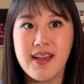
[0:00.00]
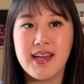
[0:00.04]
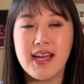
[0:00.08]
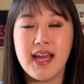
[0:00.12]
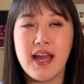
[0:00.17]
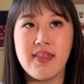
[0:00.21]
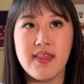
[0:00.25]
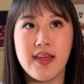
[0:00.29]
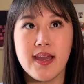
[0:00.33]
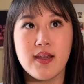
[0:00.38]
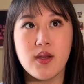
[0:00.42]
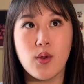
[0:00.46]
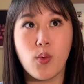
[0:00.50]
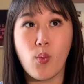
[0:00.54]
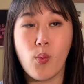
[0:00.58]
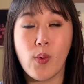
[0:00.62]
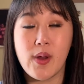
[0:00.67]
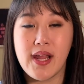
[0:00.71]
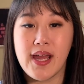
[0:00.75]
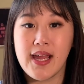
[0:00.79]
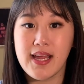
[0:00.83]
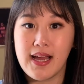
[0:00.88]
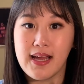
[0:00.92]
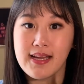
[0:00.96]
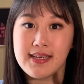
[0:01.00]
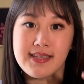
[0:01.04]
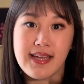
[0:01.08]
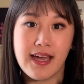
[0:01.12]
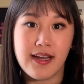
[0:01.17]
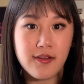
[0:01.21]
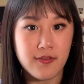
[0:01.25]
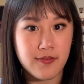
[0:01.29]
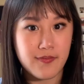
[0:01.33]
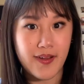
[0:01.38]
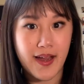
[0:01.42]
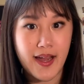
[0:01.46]
And then when I
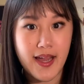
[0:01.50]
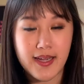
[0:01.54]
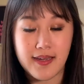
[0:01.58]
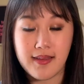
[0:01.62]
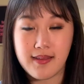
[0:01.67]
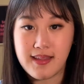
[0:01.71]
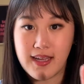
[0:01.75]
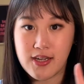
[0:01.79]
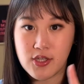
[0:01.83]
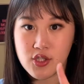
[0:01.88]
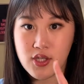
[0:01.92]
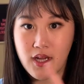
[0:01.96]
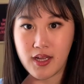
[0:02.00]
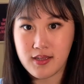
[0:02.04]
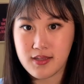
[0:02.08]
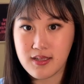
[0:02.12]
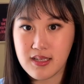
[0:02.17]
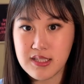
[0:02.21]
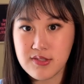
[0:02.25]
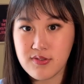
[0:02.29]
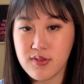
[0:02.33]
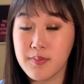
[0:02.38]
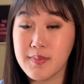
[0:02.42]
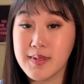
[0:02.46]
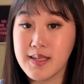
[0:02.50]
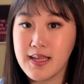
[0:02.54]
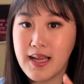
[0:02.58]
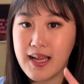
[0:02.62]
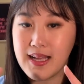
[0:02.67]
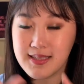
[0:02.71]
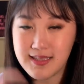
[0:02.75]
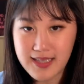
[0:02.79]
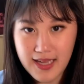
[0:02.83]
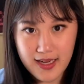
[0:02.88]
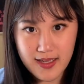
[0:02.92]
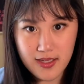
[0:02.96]
identified that checklist from the
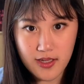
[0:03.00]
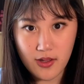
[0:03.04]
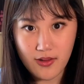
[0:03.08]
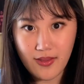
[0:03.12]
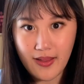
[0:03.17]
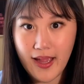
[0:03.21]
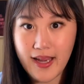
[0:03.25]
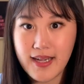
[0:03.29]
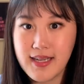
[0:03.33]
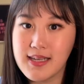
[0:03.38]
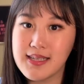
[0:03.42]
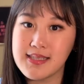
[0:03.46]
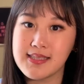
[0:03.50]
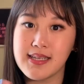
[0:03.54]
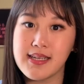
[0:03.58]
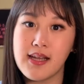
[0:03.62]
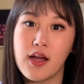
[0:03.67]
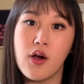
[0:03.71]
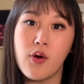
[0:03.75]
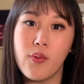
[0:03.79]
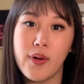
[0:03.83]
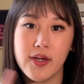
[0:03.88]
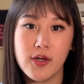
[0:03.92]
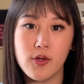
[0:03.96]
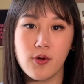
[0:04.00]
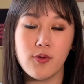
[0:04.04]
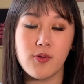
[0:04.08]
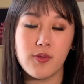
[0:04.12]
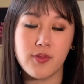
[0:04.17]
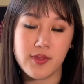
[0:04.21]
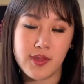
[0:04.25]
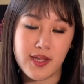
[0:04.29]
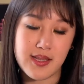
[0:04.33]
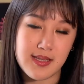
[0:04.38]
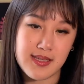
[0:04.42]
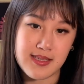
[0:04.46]
attack outline and I say, oh, I
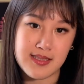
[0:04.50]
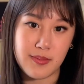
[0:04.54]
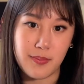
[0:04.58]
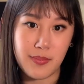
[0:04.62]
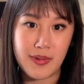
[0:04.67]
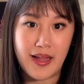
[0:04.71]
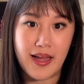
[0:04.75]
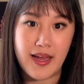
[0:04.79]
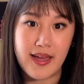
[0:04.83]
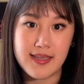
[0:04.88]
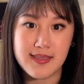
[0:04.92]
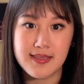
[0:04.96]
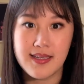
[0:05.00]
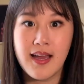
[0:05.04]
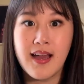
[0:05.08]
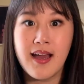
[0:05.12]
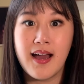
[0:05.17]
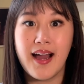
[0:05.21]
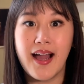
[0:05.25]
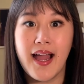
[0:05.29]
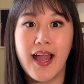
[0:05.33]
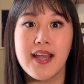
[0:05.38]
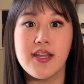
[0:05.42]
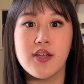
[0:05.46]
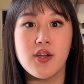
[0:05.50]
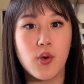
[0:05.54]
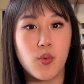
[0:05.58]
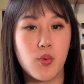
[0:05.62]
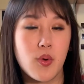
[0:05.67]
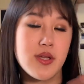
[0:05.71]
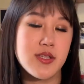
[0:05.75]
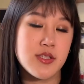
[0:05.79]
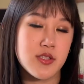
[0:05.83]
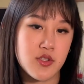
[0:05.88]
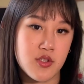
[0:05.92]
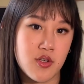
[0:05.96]
know that this applies, I know
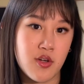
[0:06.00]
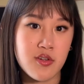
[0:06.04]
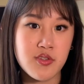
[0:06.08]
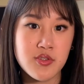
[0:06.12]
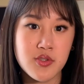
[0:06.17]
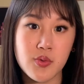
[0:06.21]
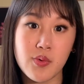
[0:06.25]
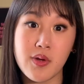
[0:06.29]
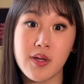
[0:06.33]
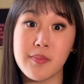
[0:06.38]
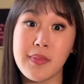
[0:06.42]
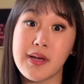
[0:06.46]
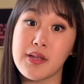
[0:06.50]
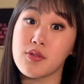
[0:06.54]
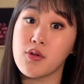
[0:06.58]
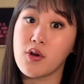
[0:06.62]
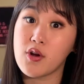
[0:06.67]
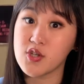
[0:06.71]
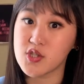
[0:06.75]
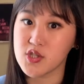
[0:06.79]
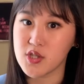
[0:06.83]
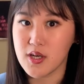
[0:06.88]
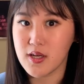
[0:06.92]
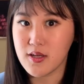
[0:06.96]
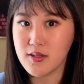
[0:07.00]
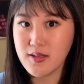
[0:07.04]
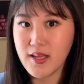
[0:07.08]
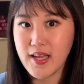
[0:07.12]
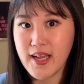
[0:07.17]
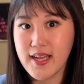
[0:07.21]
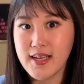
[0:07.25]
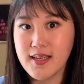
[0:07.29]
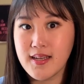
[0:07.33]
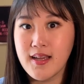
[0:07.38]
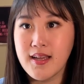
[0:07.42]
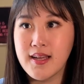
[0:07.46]
where to turn to in my larger
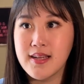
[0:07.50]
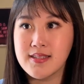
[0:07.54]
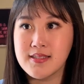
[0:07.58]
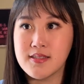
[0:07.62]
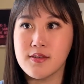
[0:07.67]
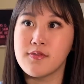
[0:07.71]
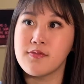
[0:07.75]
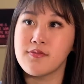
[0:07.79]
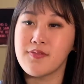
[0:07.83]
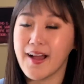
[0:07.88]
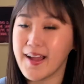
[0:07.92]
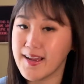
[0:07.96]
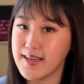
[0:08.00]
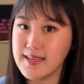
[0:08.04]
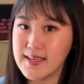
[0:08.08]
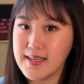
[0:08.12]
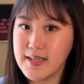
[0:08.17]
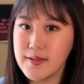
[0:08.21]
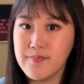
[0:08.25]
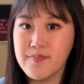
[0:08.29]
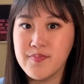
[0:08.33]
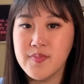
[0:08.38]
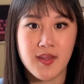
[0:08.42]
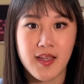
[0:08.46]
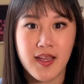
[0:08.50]
outline to find it.